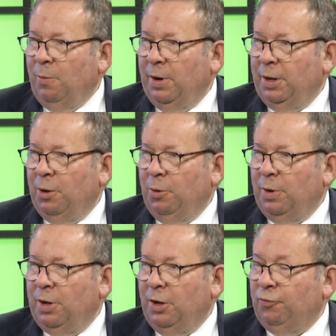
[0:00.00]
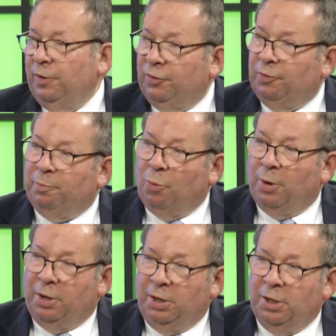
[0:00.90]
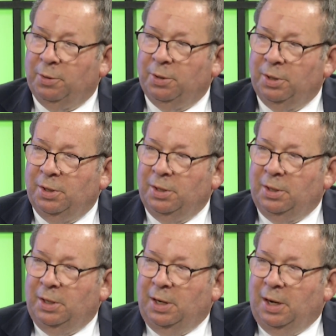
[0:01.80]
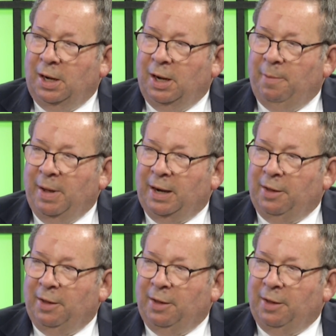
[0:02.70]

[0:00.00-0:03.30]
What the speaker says: I want to go to a country that's important to you. And